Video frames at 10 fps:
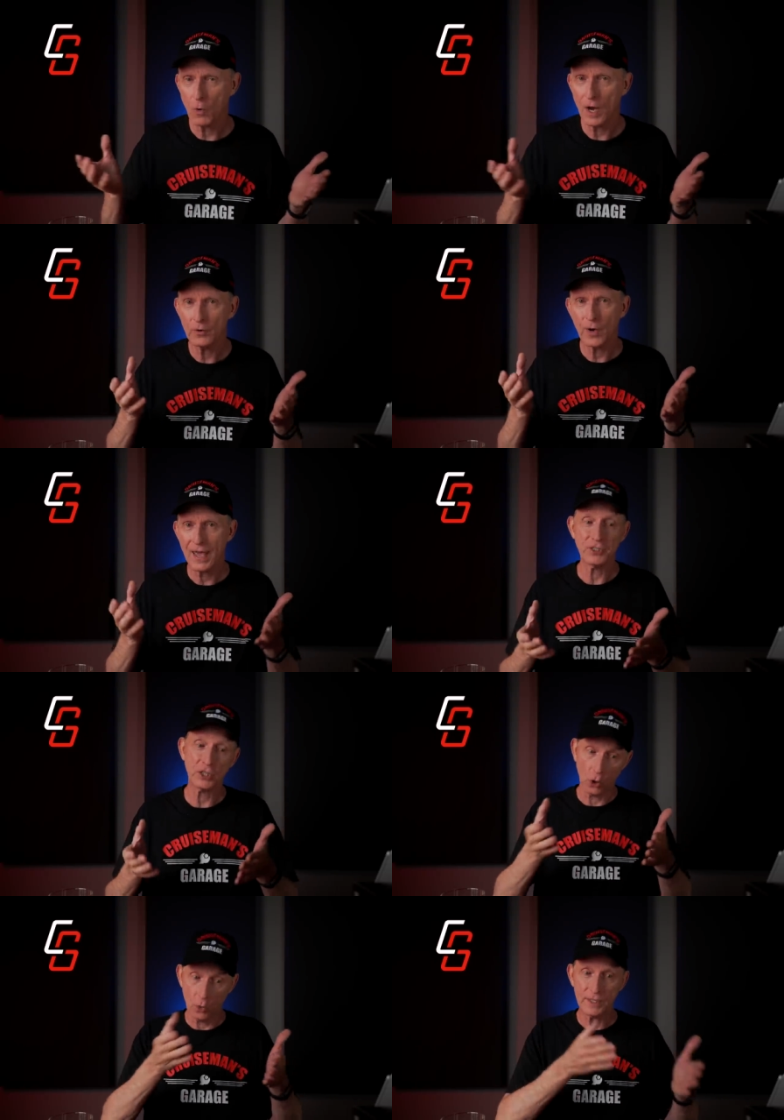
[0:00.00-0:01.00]
Why do I have to
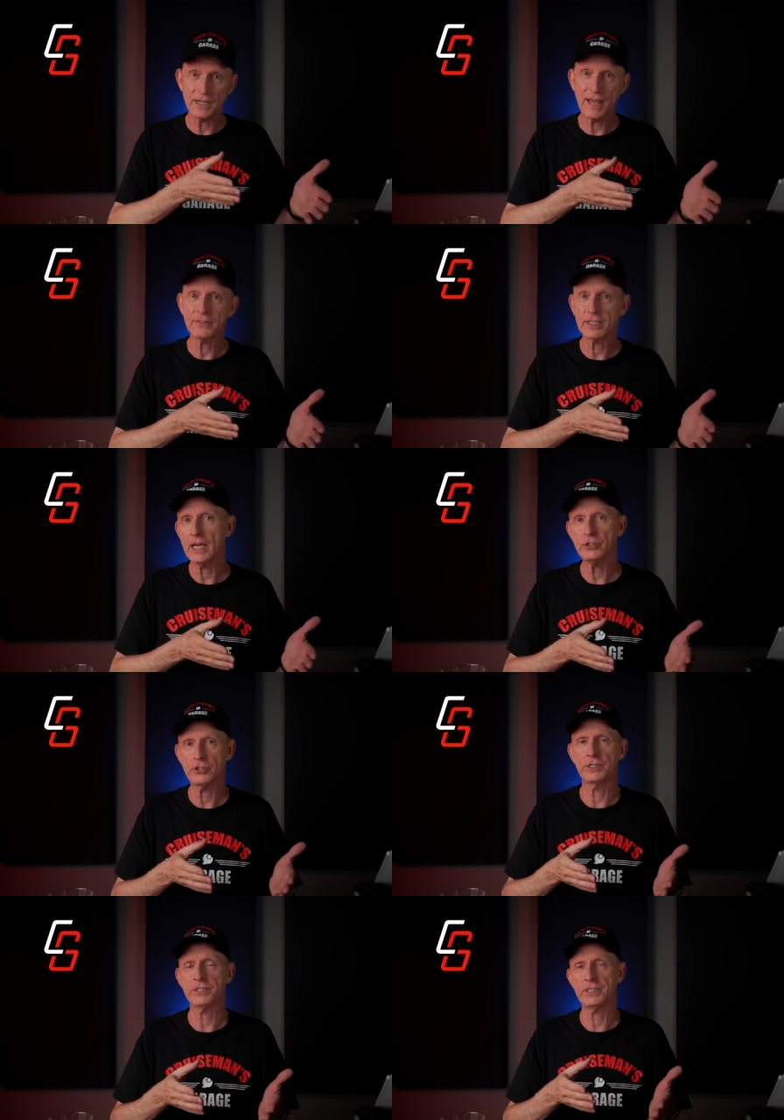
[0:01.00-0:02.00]
go into
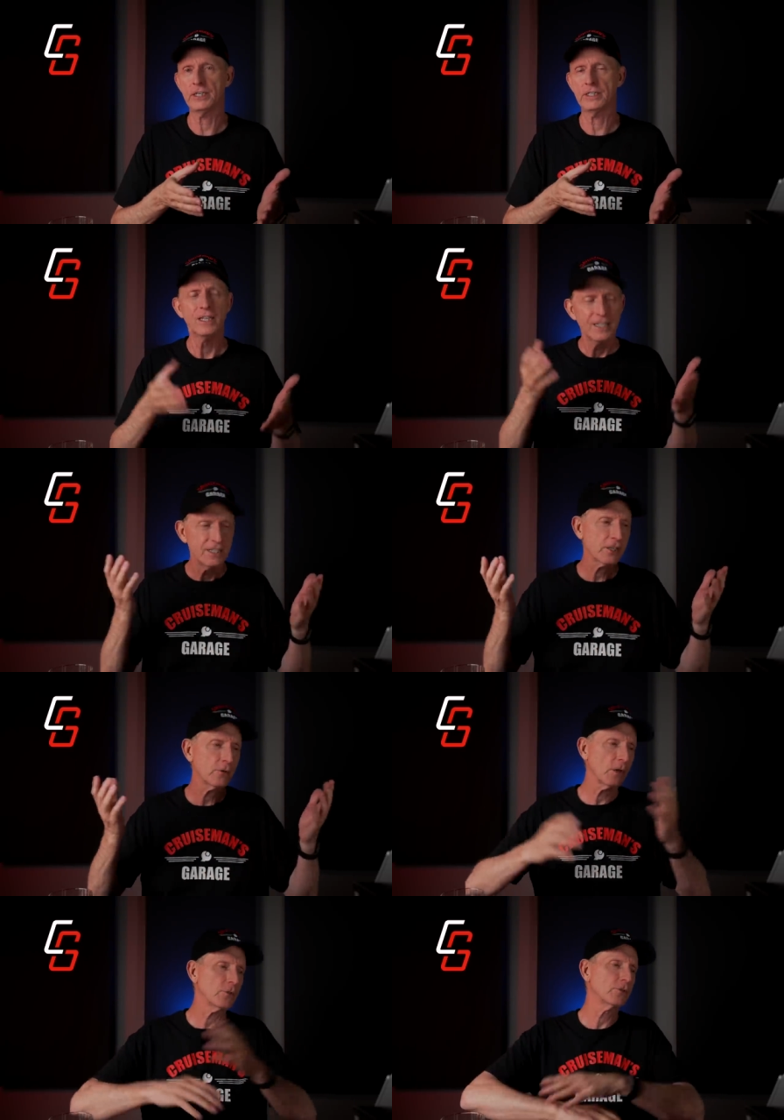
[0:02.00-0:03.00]
navigation to see it?
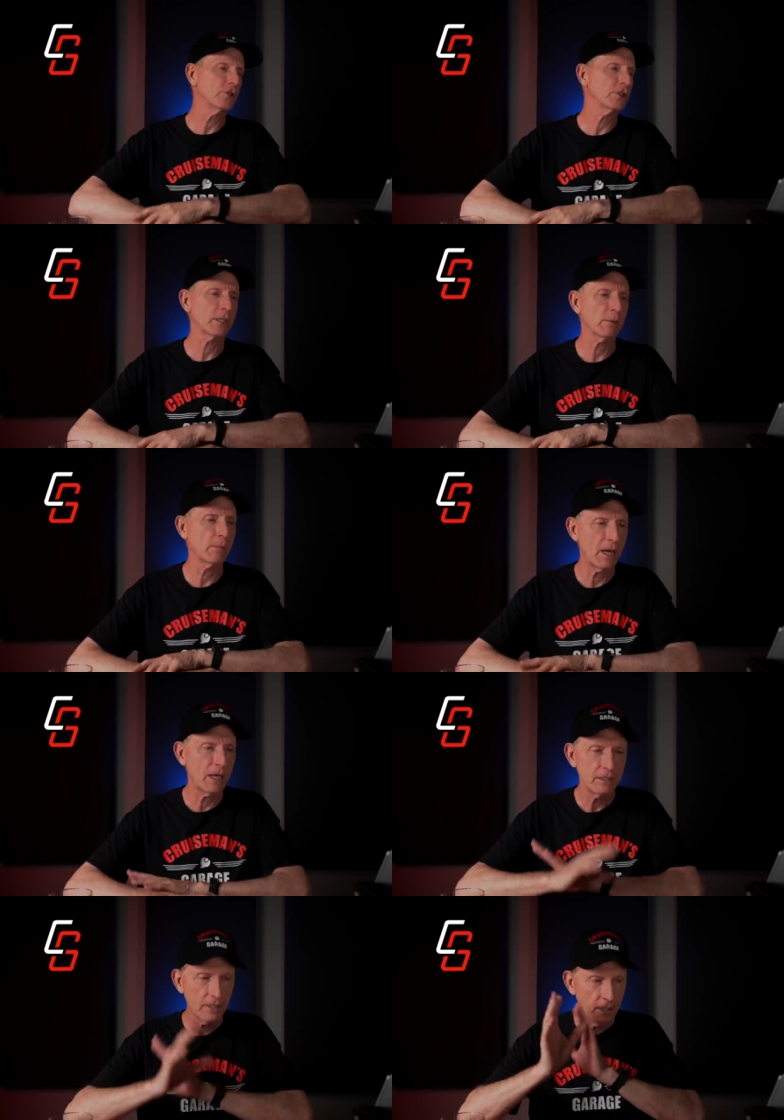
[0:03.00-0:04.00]
So those are just some of my